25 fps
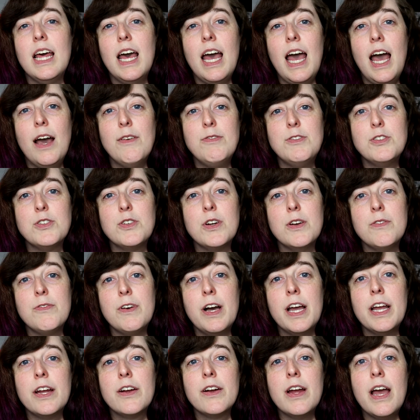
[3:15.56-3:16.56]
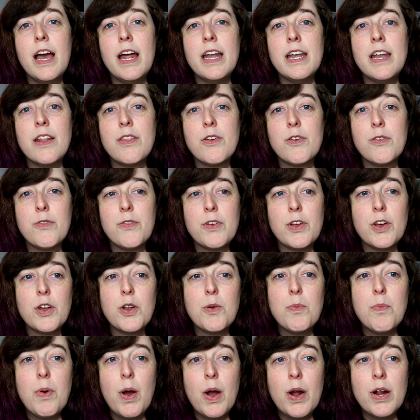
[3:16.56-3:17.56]
After a fire at
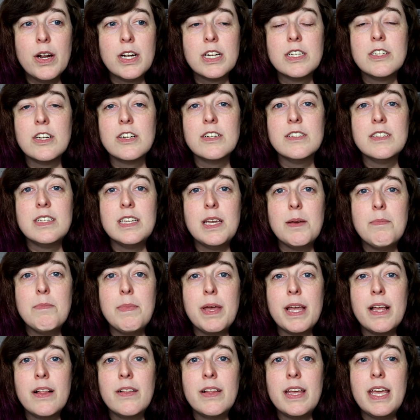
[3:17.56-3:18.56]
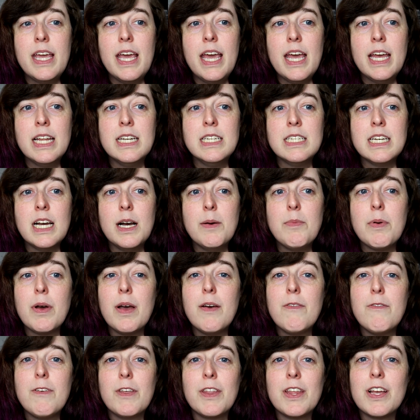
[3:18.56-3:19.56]
Netherfield Park, Darcy and Bingley end up
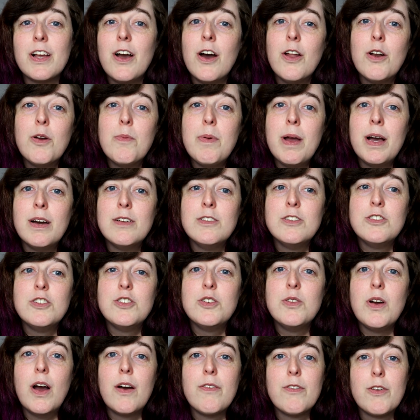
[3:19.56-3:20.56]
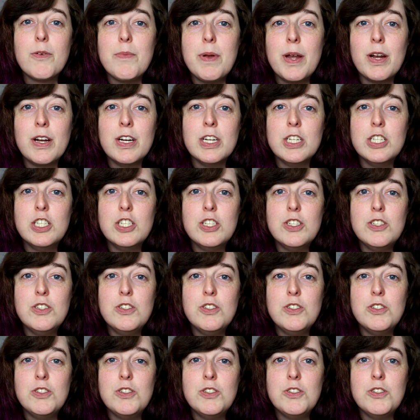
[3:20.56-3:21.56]
feeling honor-bound to offer marriage
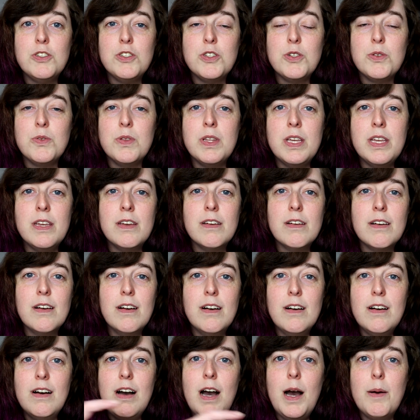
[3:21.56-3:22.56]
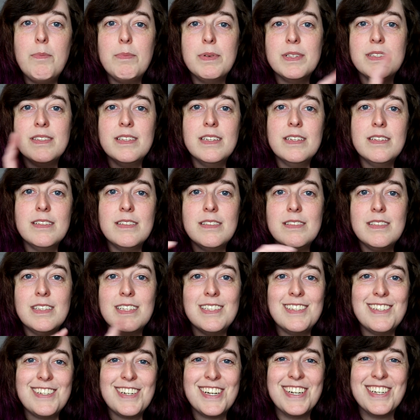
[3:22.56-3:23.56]
to the opposite
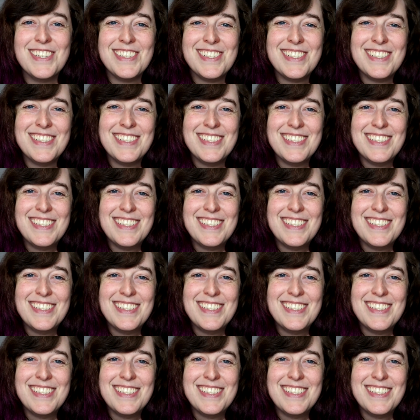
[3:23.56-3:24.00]
sisters.